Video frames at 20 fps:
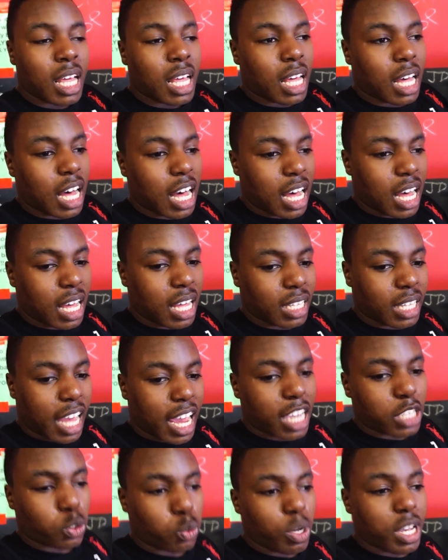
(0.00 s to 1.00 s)
uh,
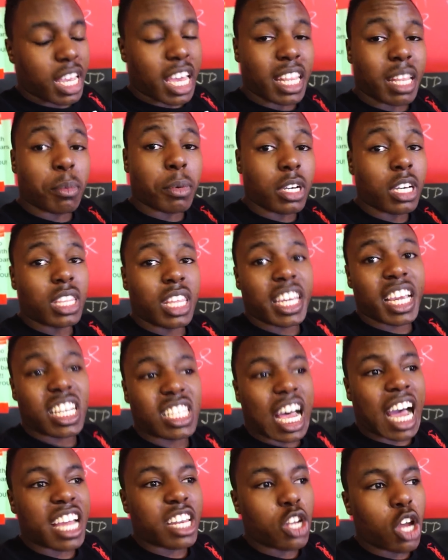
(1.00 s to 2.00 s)
last week. And the good thing is
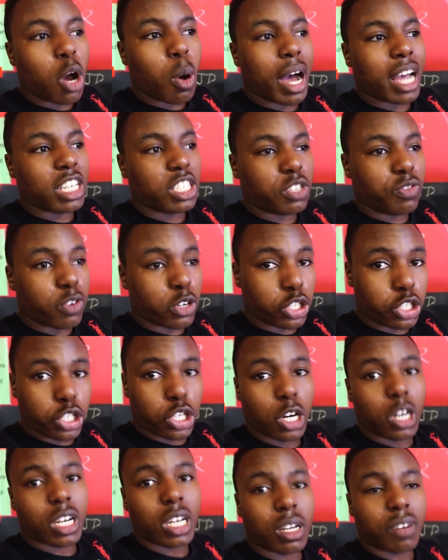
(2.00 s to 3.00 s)
I know I for
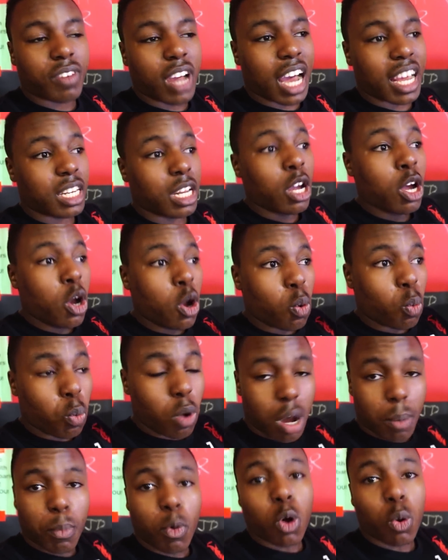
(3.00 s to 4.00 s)
sure could have gotten
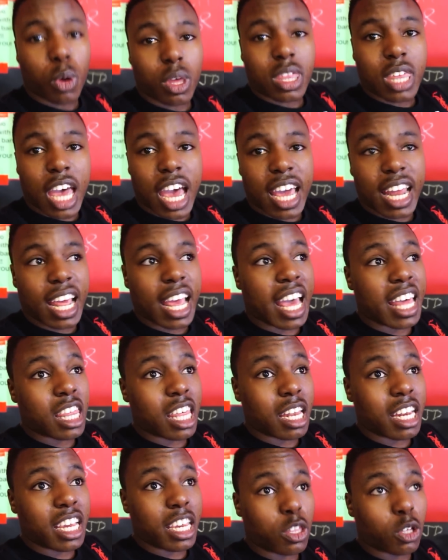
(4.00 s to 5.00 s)
one more with that and
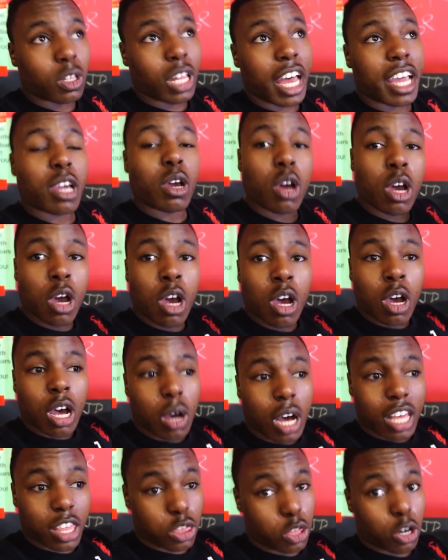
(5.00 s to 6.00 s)
then either like
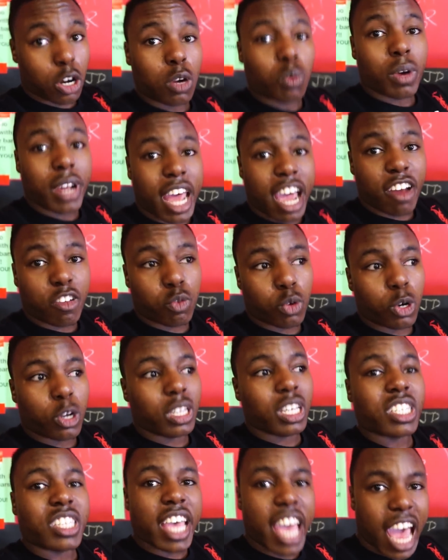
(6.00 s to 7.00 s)
a third one after, or at
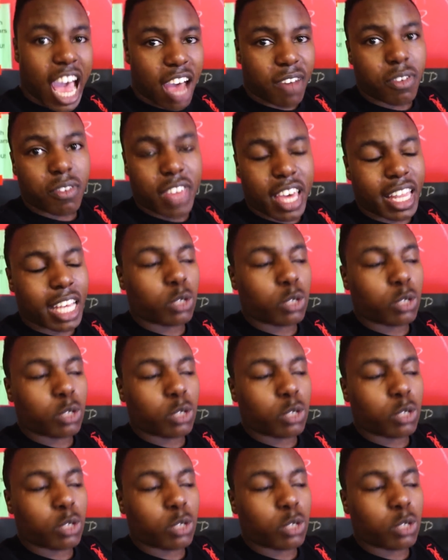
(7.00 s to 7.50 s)
least half of that.